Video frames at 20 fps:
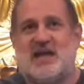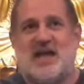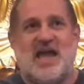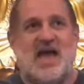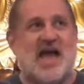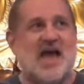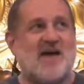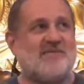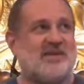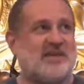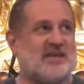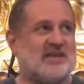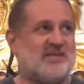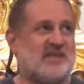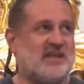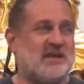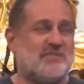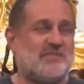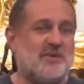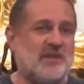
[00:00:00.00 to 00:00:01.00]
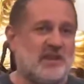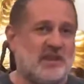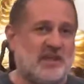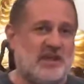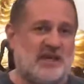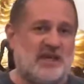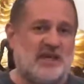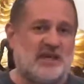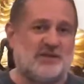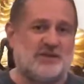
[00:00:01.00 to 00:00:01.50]
having the
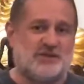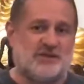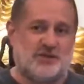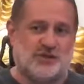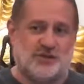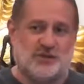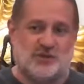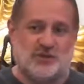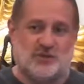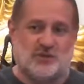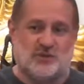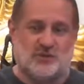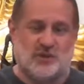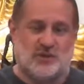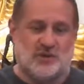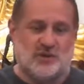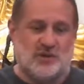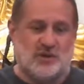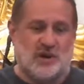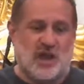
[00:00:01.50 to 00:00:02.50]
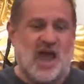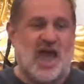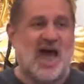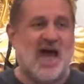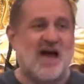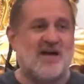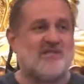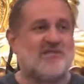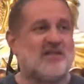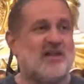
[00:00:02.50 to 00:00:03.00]
ability to
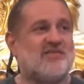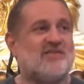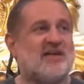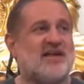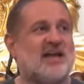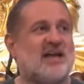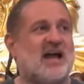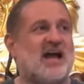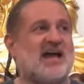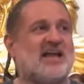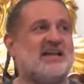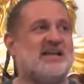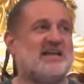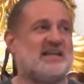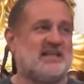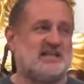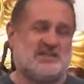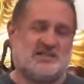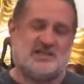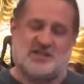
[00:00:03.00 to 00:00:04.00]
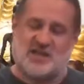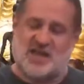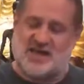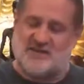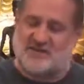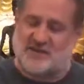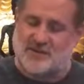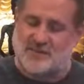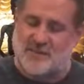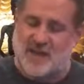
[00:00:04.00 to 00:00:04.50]
have loving kindness, to
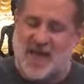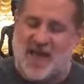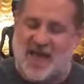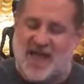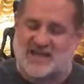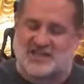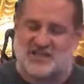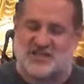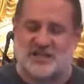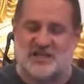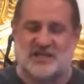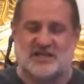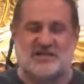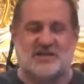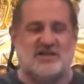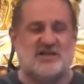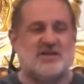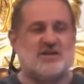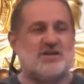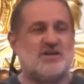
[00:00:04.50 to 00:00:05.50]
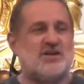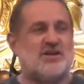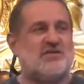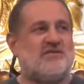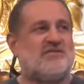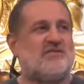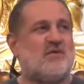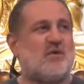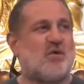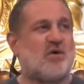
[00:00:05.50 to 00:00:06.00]
have compassion
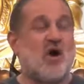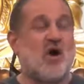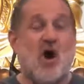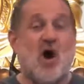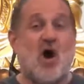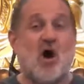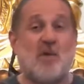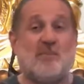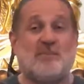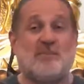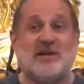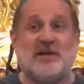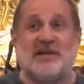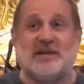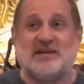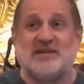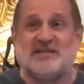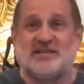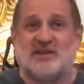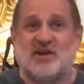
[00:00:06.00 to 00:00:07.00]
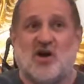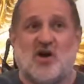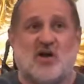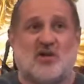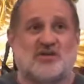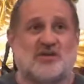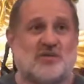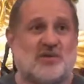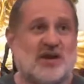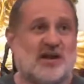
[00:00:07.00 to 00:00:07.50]
for all beings in all
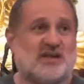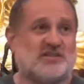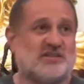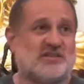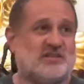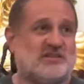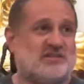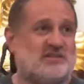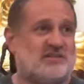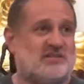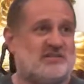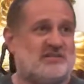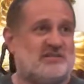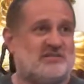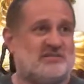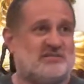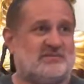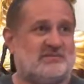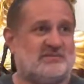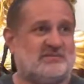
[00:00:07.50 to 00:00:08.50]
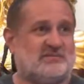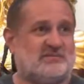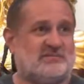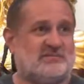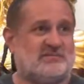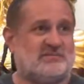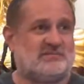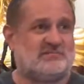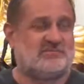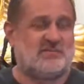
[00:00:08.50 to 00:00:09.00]
directions.
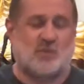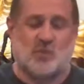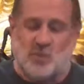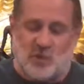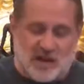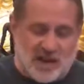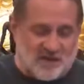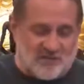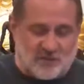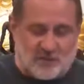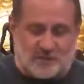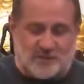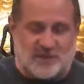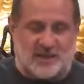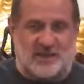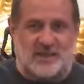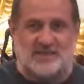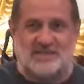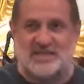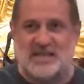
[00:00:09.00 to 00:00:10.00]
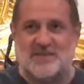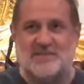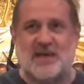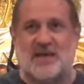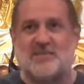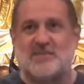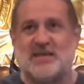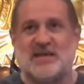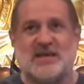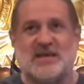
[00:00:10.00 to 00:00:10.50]
Whatever beings they
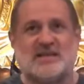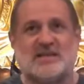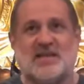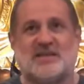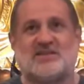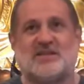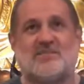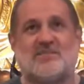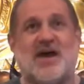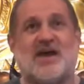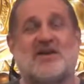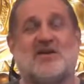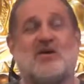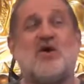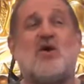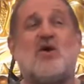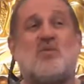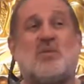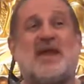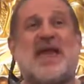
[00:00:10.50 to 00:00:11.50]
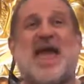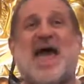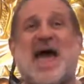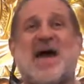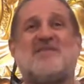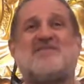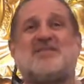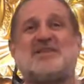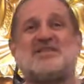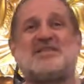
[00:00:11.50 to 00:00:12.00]
may be, it doesn't matter. We
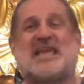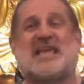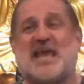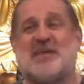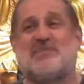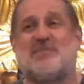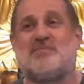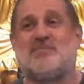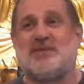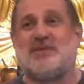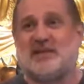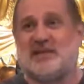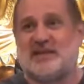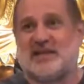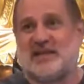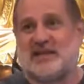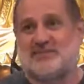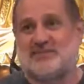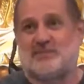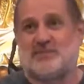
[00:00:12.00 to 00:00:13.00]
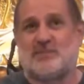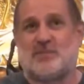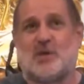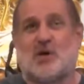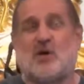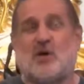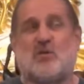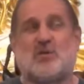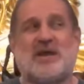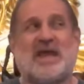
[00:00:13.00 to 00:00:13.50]
have this capability,
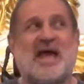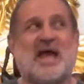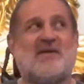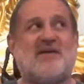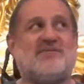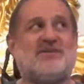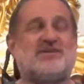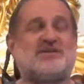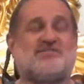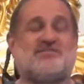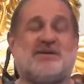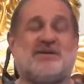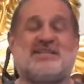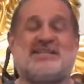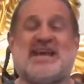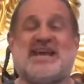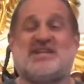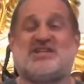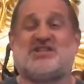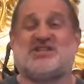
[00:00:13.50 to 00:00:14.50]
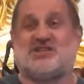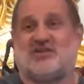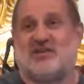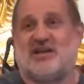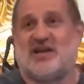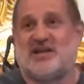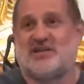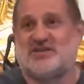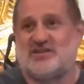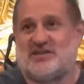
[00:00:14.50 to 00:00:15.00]
or we have this potential,
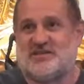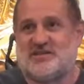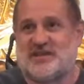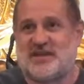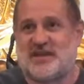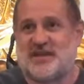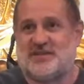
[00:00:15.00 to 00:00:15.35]
I should say.